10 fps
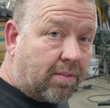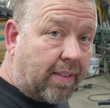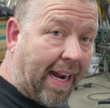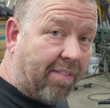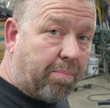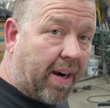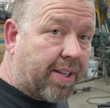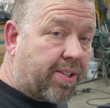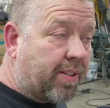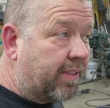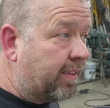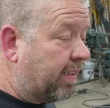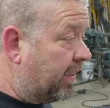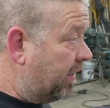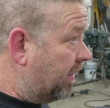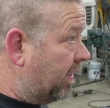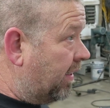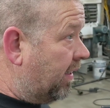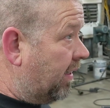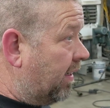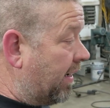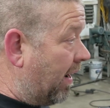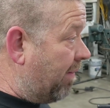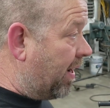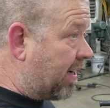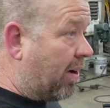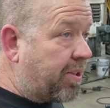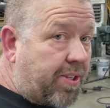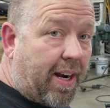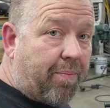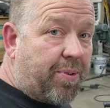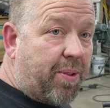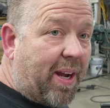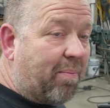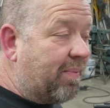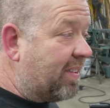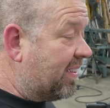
Half price. Now I have an account set up through them.